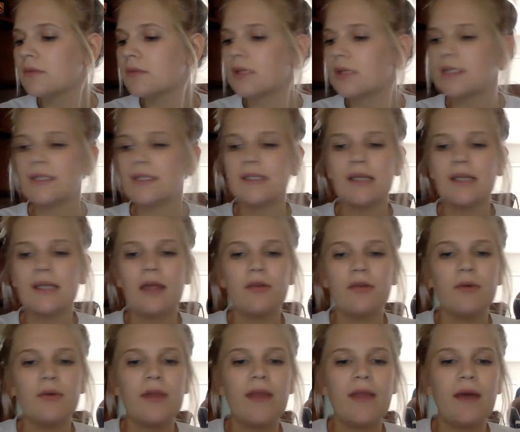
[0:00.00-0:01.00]
This is another
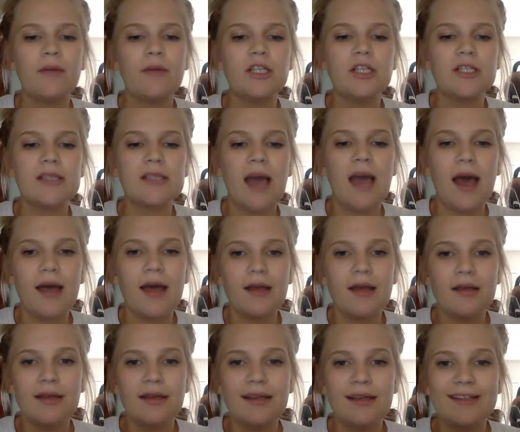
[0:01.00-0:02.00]
one that we just got.
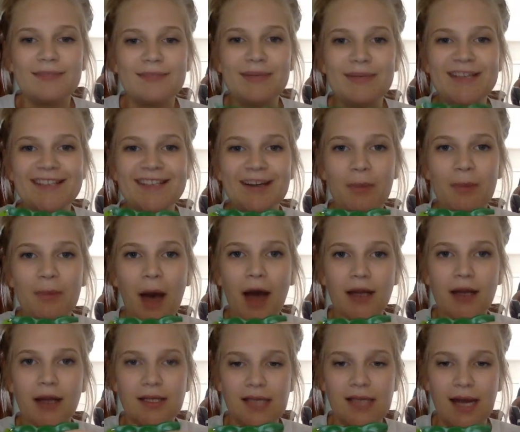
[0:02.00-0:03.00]
It's peas in a pod.
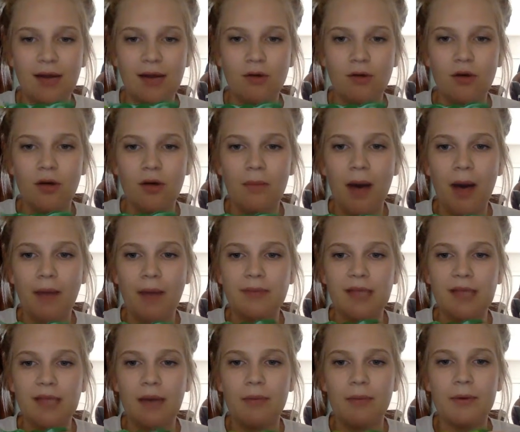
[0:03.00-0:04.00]
It's kind of cool. It pops
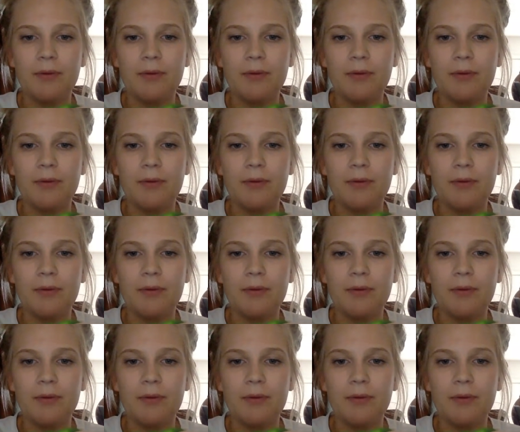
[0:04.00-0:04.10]
up.